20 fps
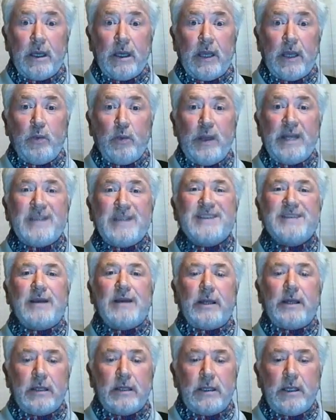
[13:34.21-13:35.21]
and we
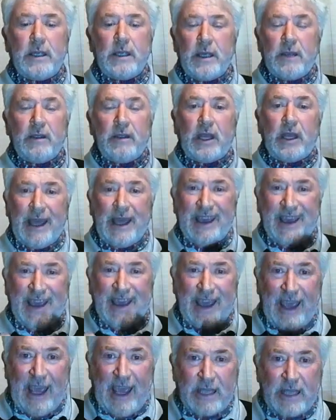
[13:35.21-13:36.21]
decided that
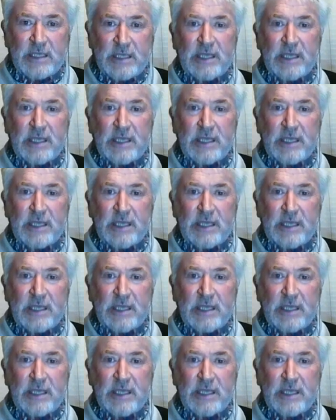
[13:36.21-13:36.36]
at